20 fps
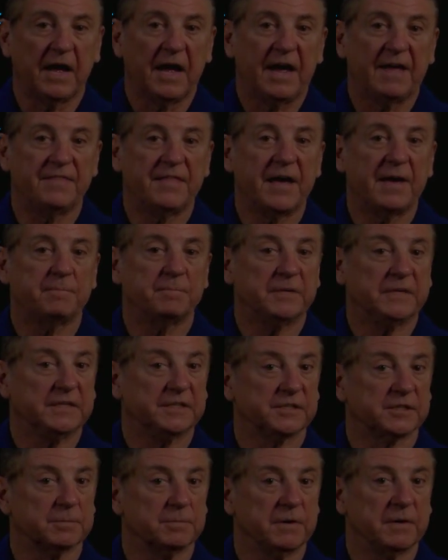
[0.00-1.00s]
and that
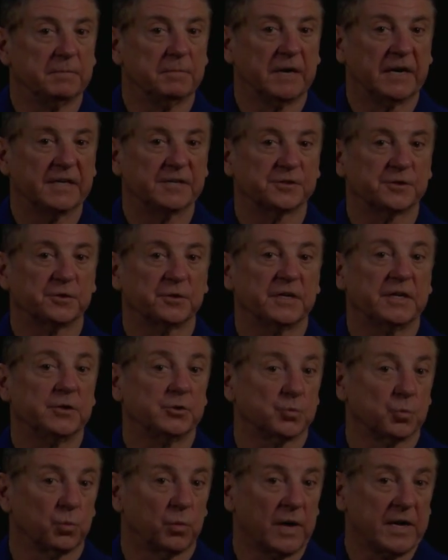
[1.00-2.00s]
means the minimizer
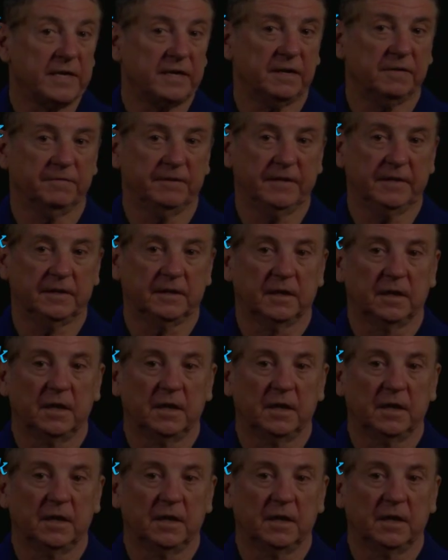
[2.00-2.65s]
is right of it.